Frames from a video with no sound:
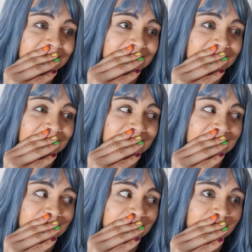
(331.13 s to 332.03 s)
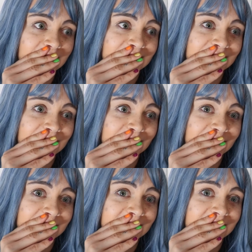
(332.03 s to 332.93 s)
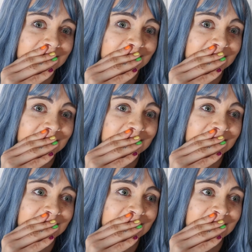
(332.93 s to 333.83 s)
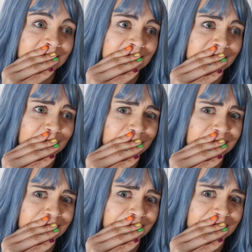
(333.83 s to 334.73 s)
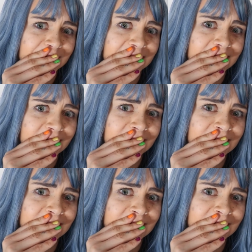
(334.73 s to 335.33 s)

I don't know how I'd react if someone said that to me. I'd be well creeped out.